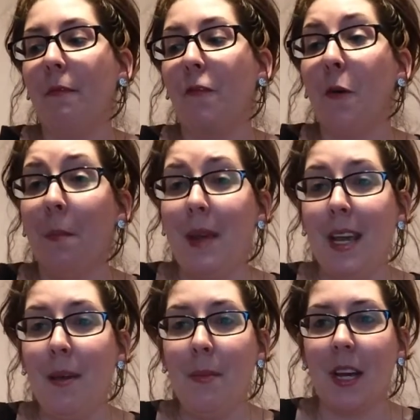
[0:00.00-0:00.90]
for
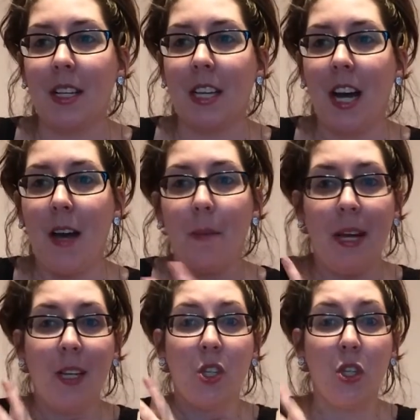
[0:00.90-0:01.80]
me, because I am
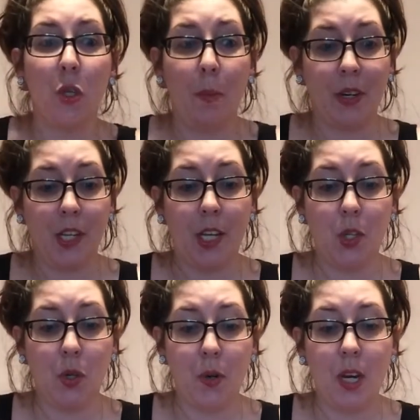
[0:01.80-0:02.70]
like super
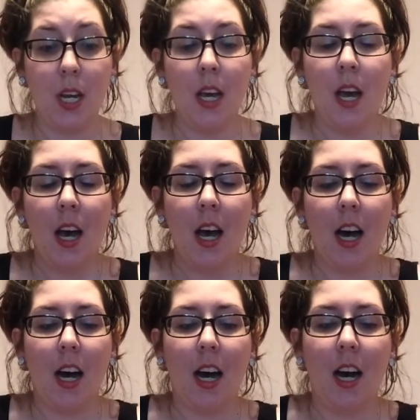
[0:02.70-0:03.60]
sensory
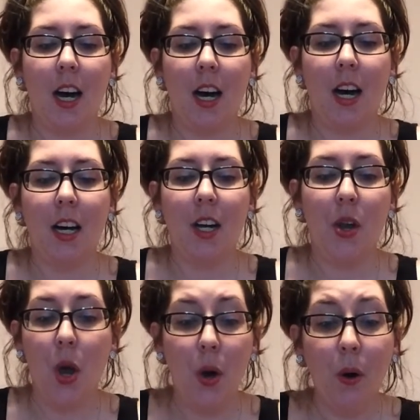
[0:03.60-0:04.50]

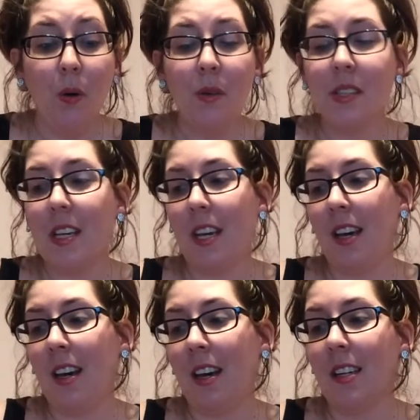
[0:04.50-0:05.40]
nose,
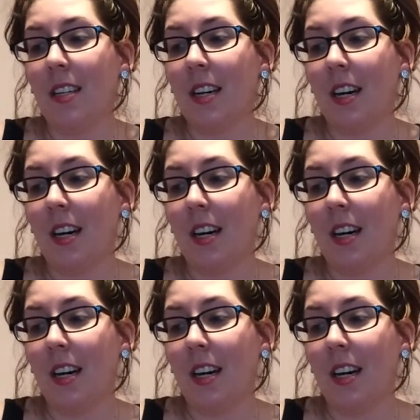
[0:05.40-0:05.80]
and